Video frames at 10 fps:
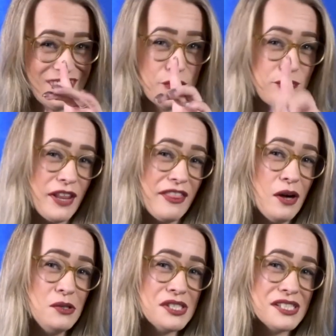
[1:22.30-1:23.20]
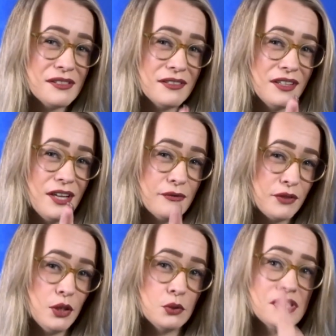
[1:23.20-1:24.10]
For those of
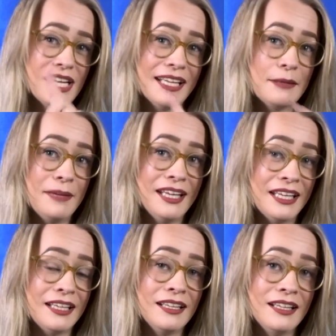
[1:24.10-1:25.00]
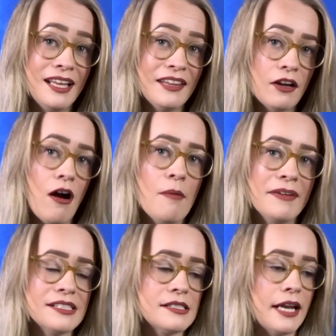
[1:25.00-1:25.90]
you telling me in the
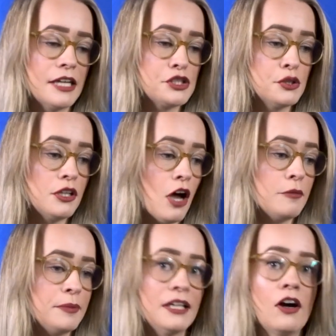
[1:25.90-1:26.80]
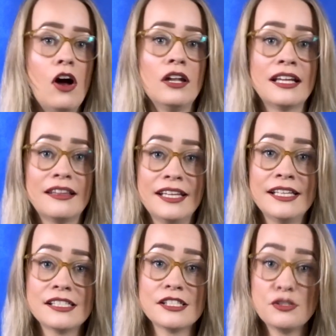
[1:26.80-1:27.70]
comments that I should not be calling
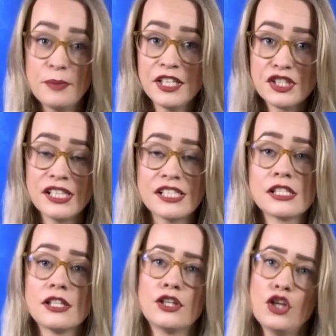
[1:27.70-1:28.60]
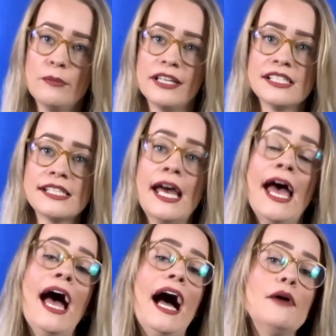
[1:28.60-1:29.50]
these species humans,
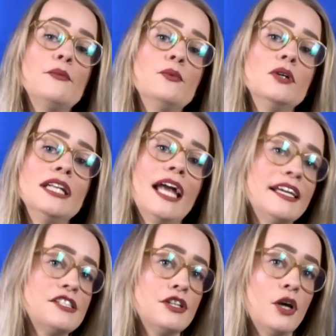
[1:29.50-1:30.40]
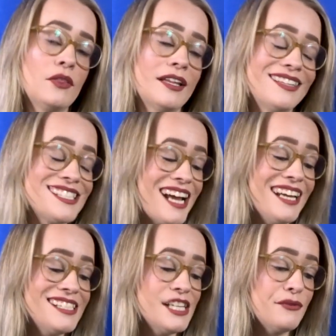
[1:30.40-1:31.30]
I would like to note that the
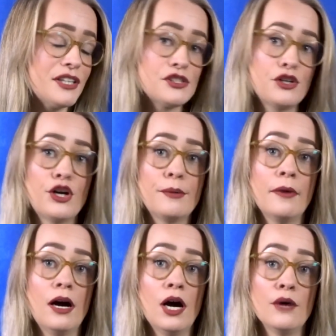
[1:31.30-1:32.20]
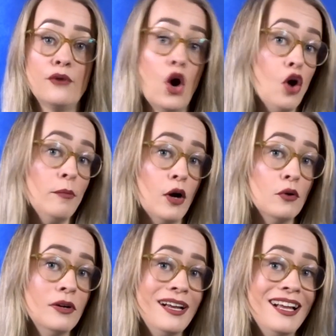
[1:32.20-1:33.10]
scientific term of
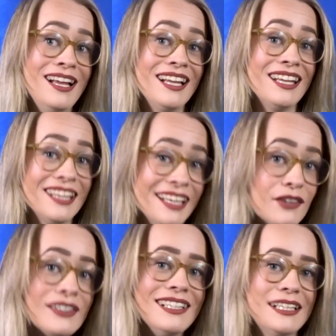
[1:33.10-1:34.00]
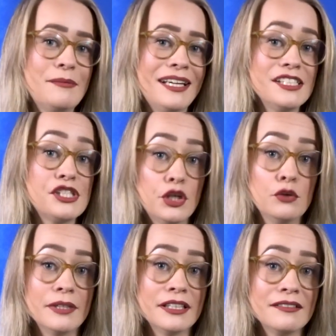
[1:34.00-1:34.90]
Homo literally means
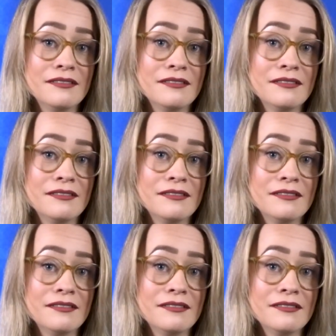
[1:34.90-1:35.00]
human.